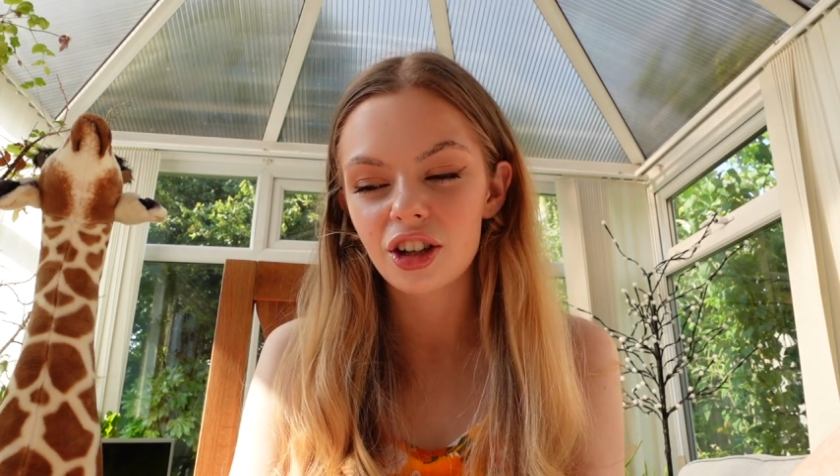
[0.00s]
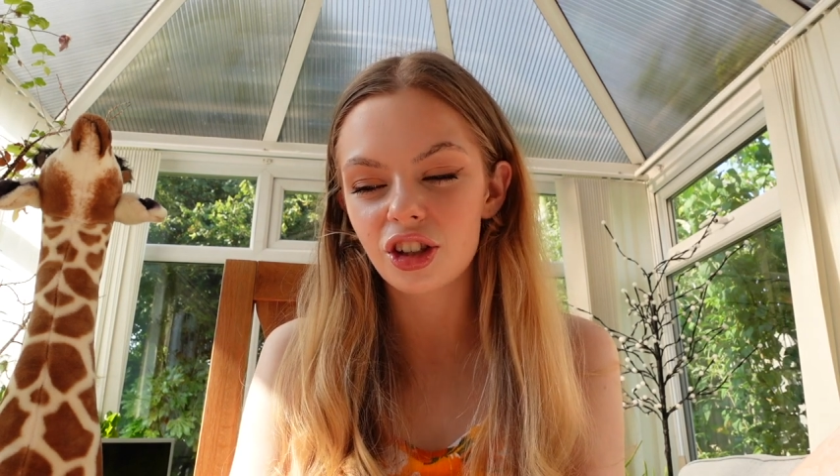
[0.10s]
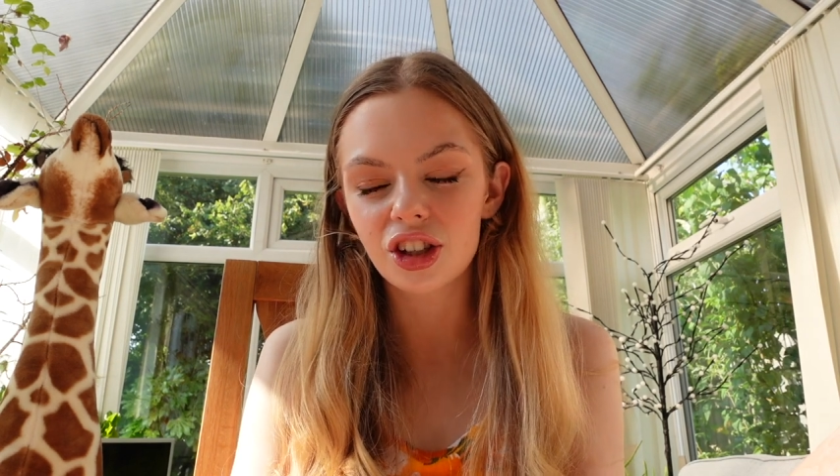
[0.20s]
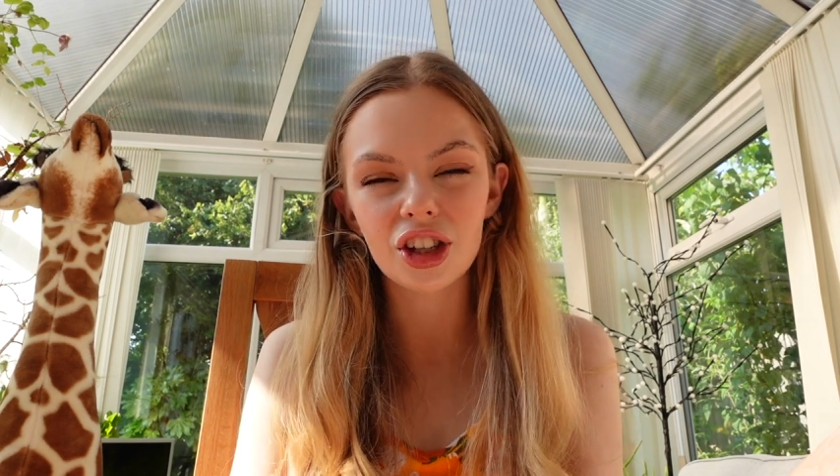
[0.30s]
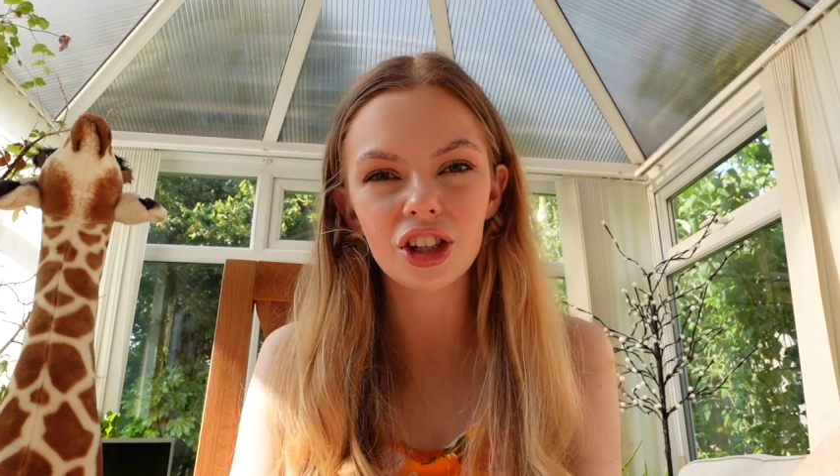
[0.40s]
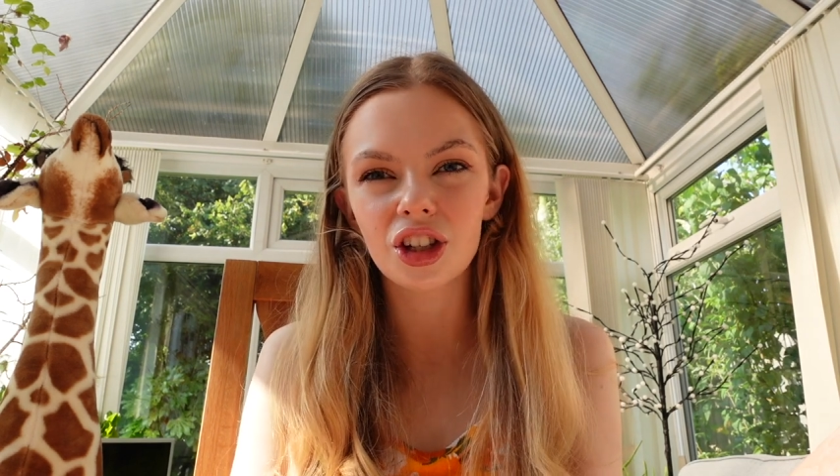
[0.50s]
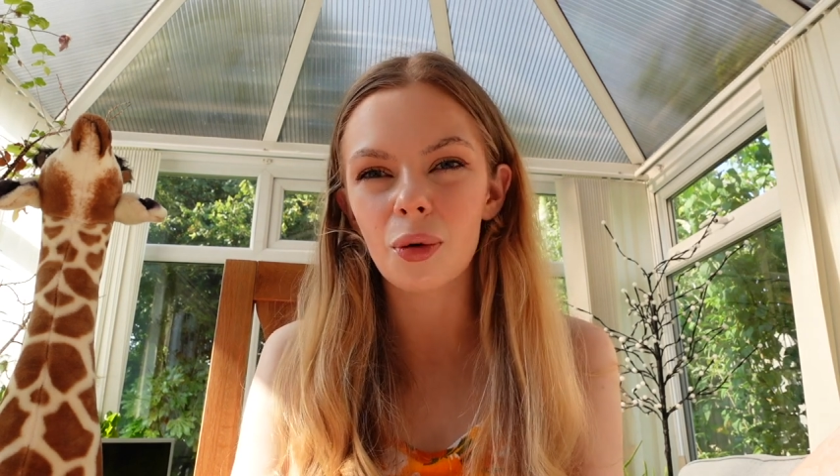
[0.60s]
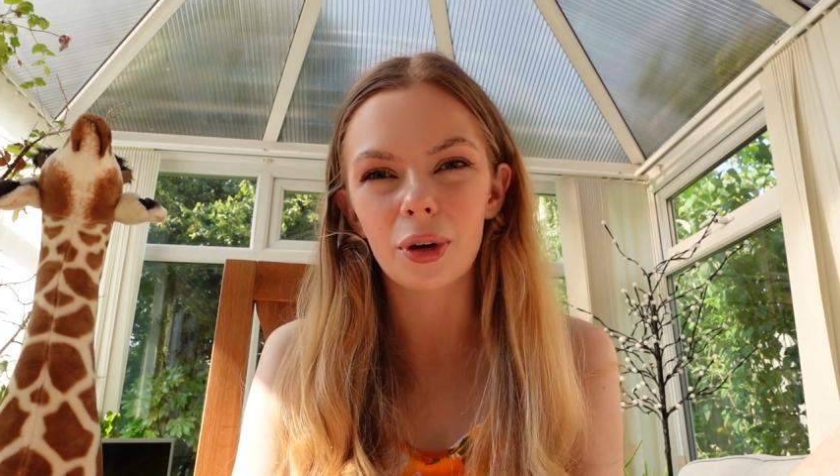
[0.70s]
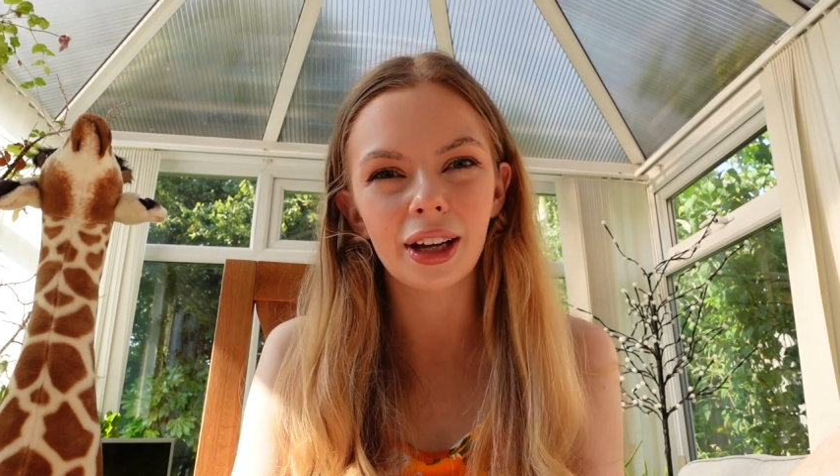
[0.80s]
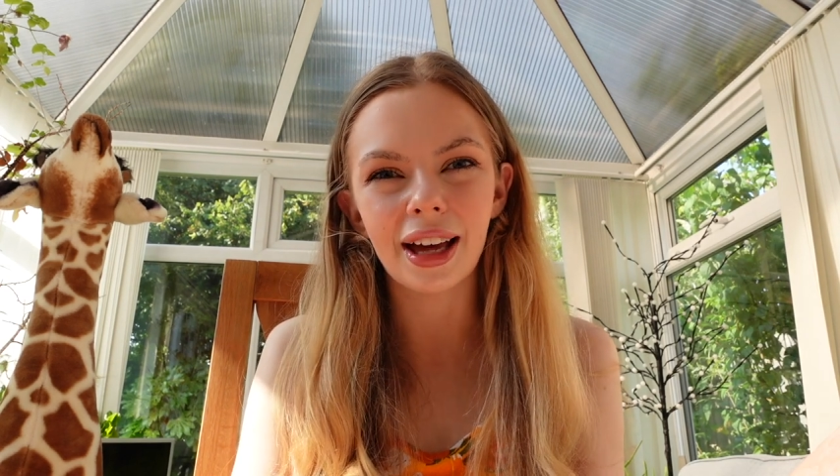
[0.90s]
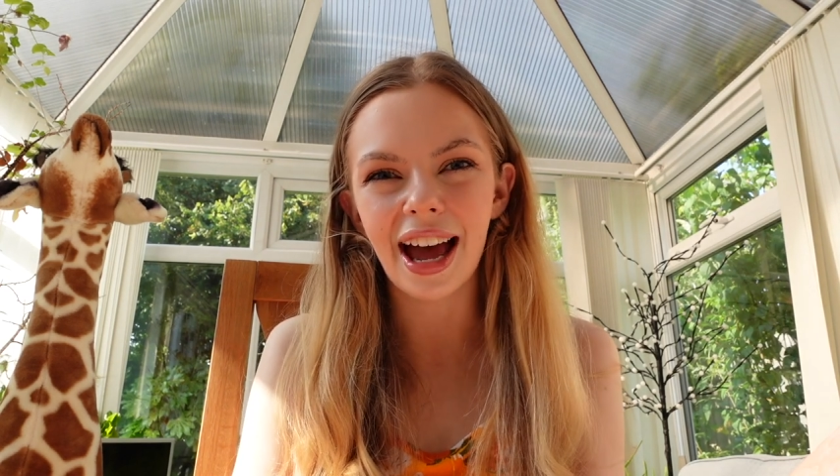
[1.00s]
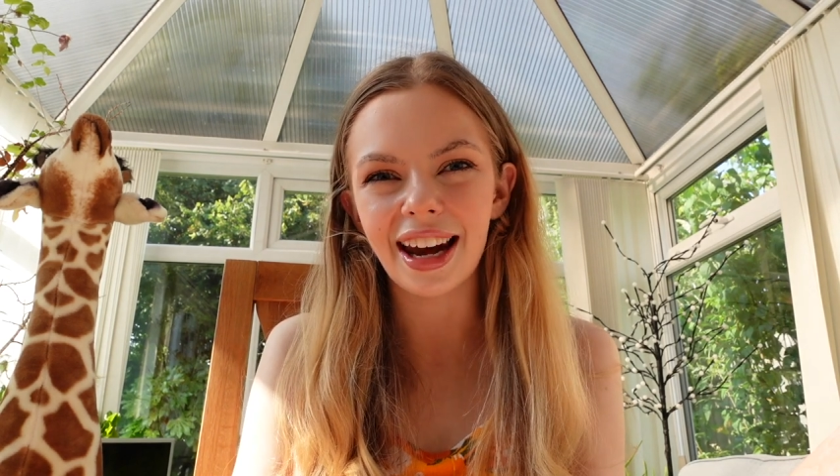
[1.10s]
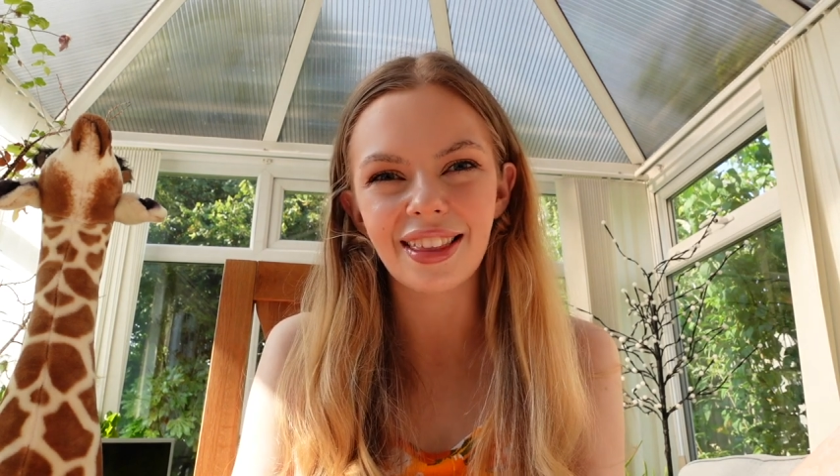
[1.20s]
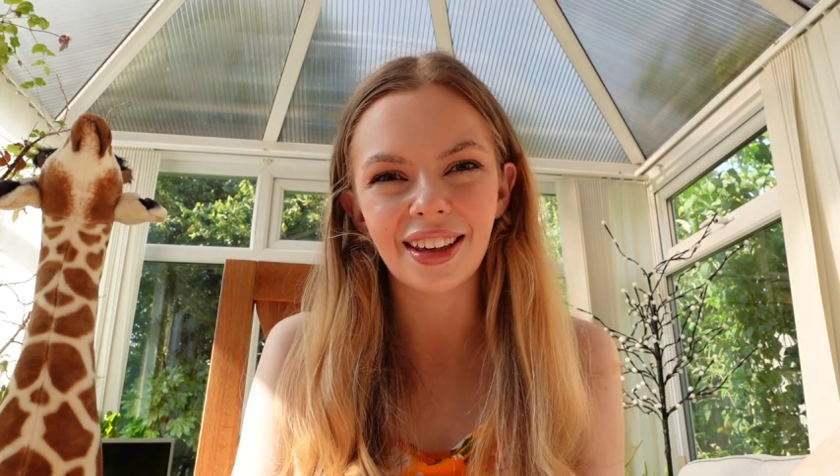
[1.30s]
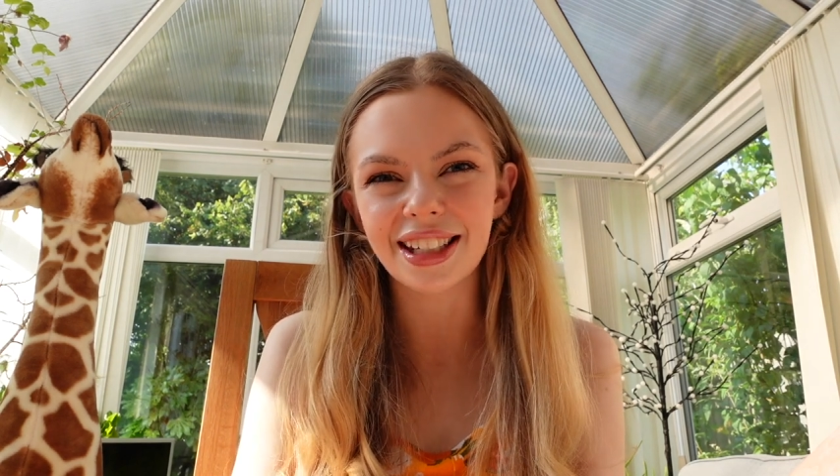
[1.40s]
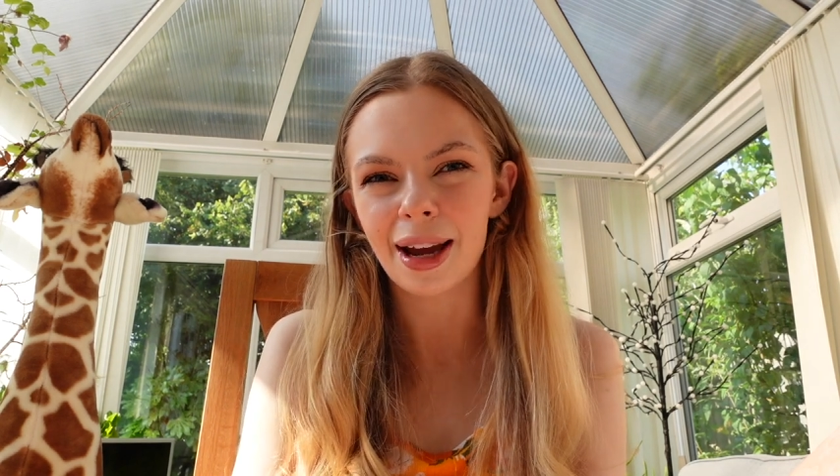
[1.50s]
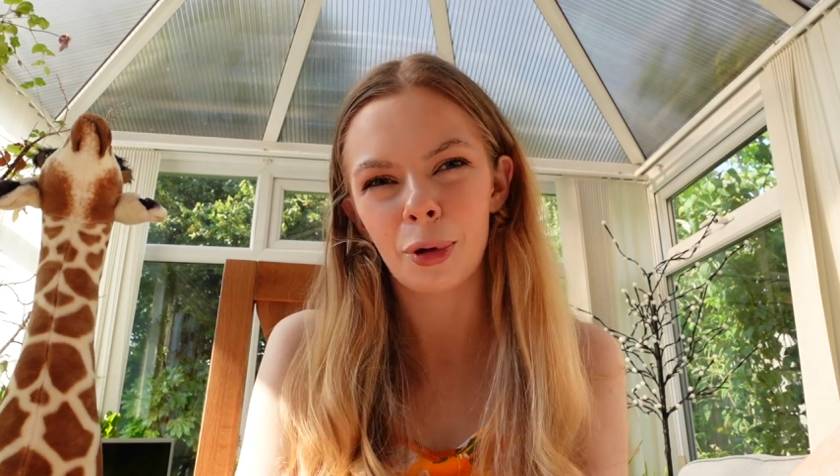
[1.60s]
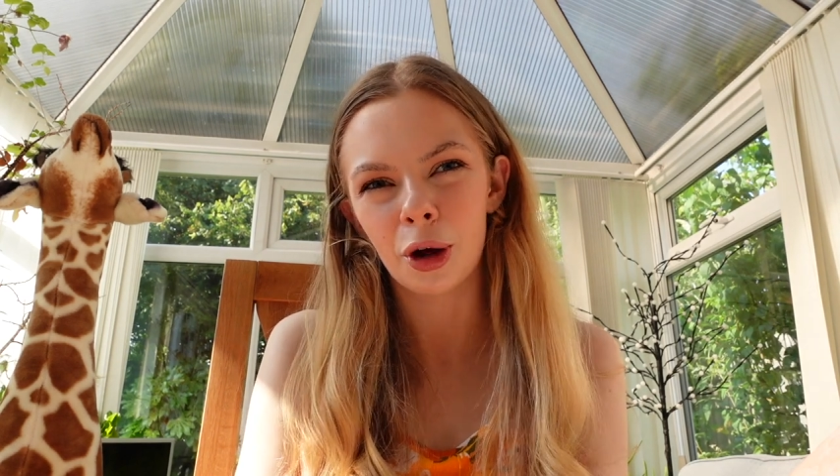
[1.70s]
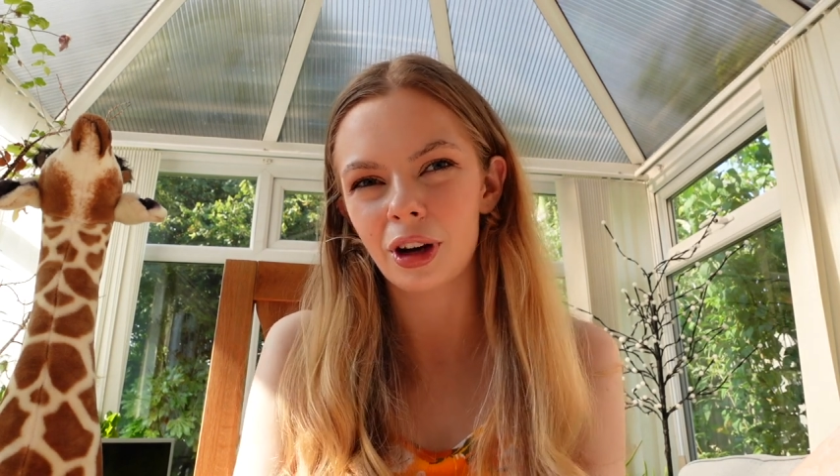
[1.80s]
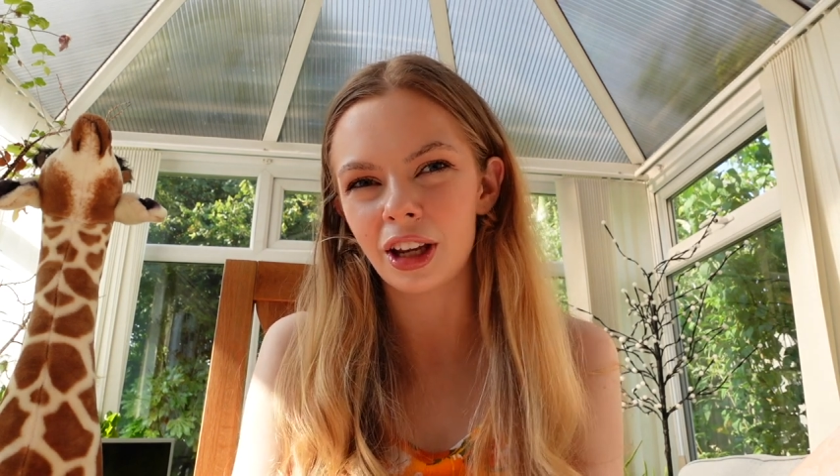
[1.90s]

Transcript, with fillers: just because you don't want anything to get broken